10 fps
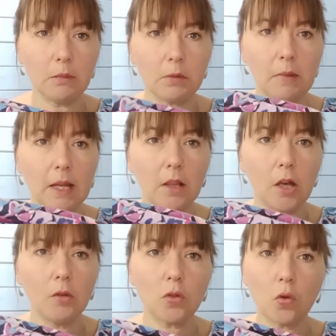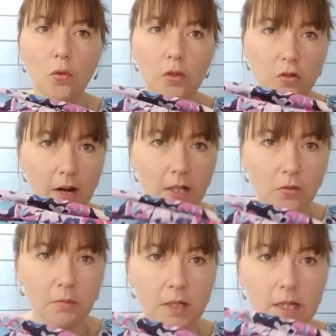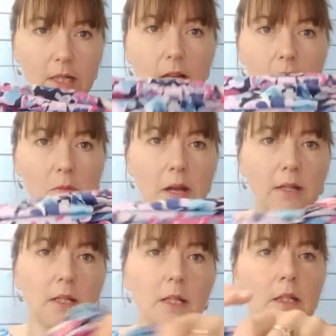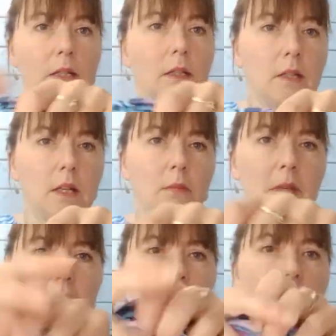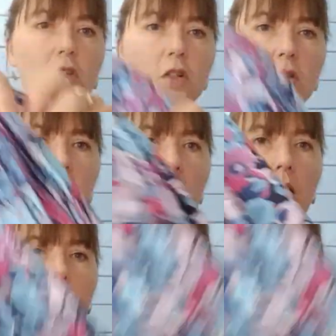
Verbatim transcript: It would make those, or the dress from the teenage pattern, because it's just got